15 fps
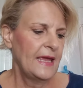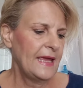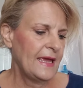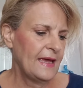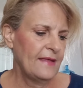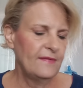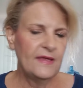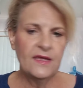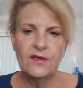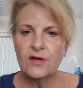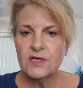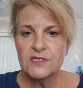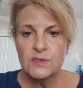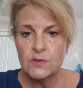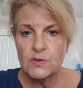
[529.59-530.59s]
and they could
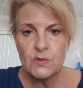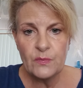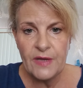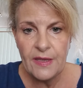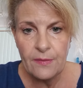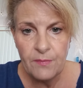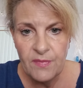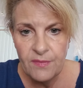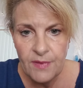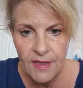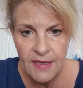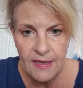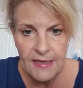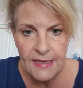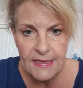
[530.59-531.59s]
also swim
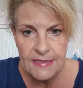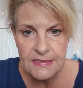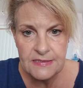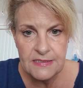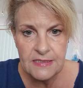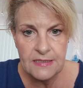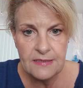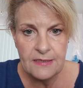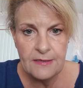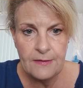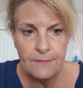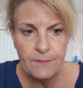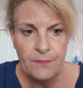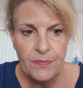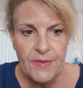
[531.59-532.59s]
and
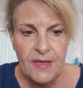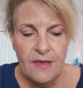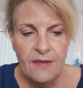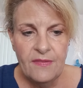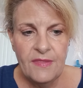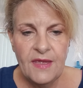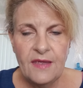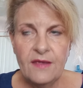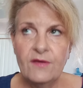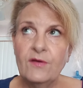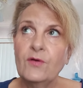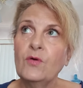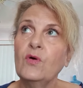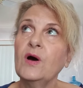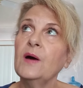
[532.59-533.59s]
um, they
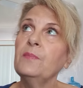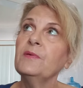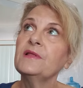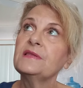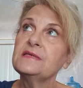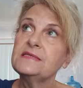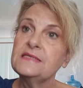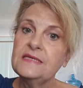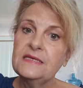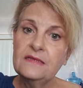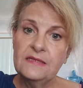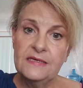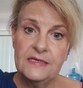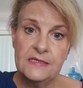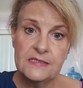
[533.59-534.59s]
could go up on the
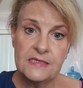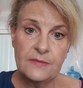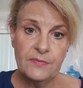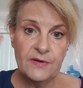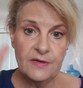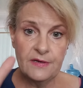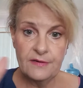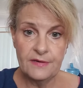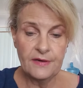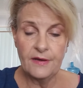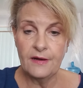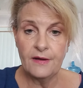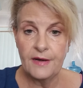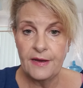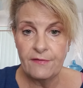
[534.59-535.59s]
ceilings up on
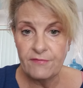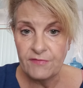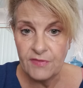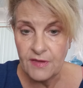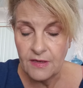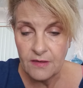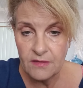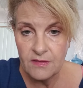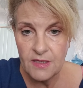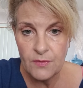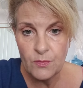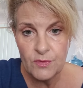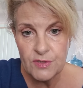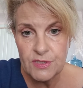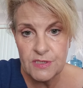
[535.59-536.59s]
on everything
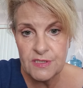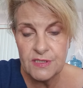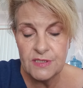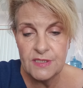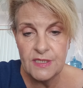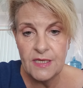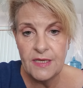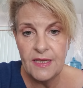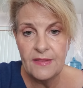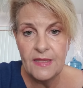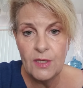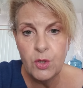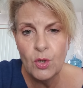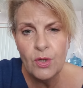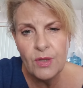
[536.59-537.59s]
they were just and
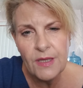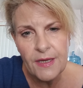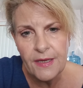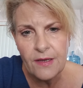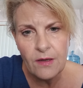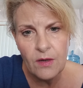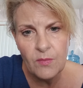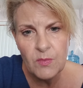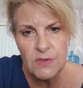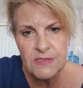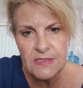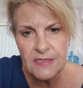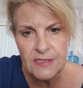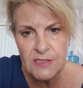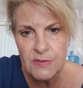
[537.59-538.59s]
they looked like
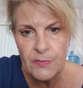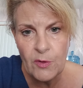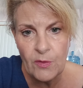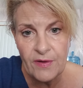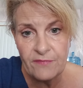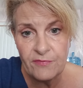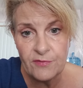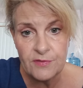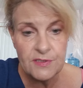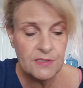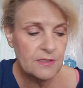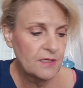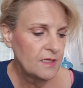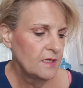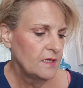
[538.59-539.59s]
almost like smoke at
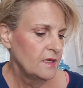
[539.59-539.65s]
first